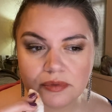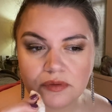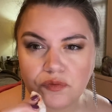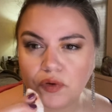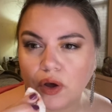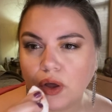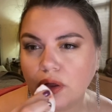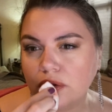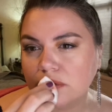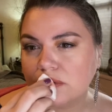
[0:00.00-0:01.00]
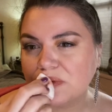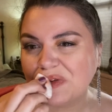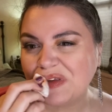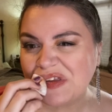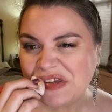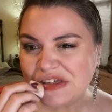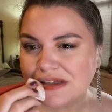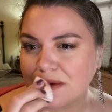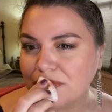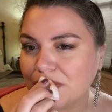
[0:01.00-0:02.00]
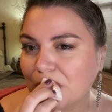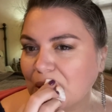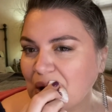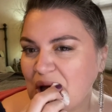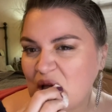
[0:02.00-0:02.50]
Fall, summer,